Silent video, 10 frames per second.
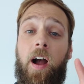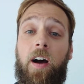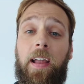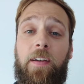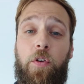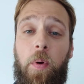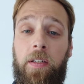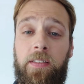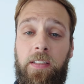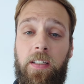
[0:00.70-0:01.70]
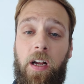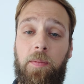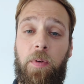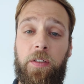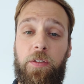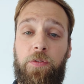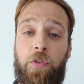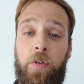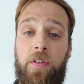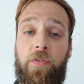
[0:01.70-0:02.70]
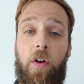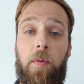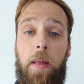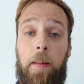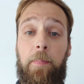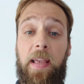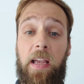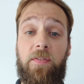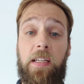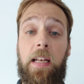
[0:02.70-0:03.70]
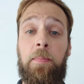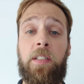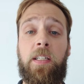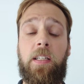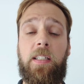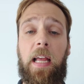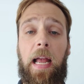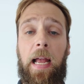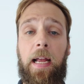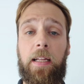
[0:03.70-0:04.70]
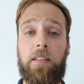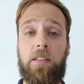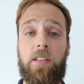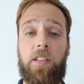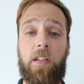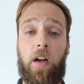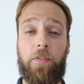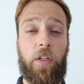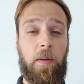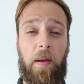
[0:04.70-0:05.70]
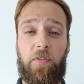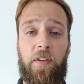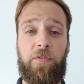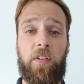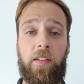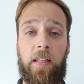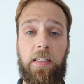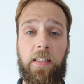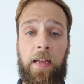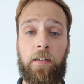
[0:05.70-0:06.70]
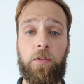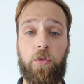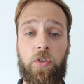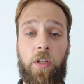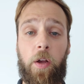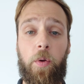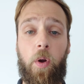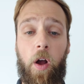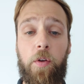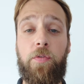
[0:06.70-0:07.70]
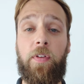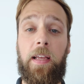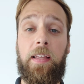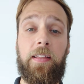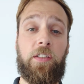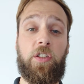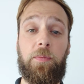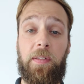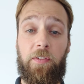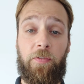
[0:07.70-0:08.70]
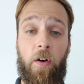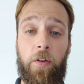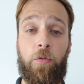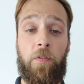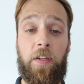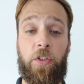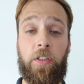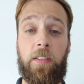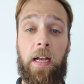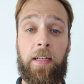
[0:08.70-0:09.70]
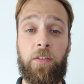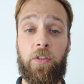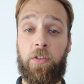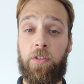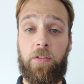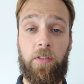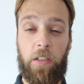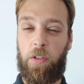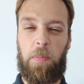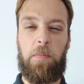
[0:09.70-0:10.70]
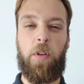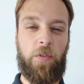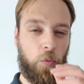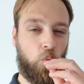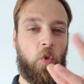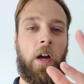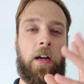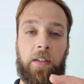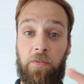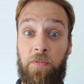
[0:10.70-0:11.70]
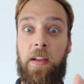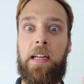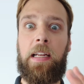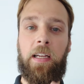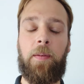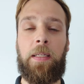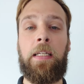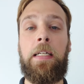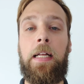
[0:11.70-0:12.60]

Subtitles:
Hi everyone, I'm Michael Freund from MPAV Ltd and I've done about 50 of these now, so hopefully this is going to be the final revision and it's going to be beautiful. I can feel it coming.